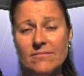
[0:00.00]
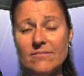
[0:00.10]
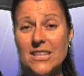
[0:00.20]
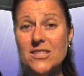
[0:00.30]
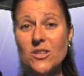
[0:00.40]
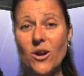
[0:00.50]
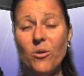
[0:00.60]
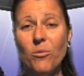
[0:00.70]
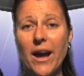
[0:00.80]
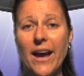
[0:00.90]
There's
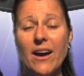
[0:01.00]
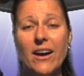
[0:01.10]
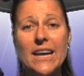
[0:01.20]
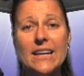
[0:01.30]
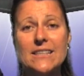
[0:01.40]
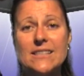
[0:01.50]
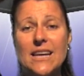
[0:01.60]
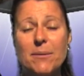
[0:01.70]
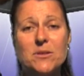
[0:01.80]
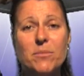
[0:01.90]
no way I can
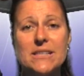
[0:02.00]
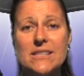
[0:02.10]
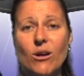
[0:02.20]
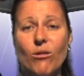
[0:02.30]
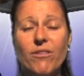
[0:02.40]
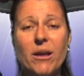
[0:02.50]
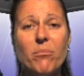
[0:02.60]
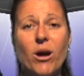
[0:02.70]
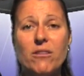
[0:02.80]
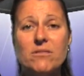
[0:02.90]
accept myself
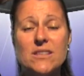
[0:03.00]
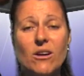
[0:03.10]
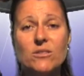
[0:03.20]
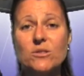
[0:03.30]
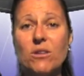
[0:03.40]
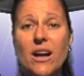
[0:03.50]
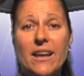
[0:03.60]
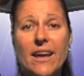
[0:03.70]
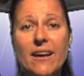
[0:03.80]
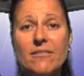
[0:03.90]
and my results right
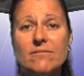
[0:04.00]
now.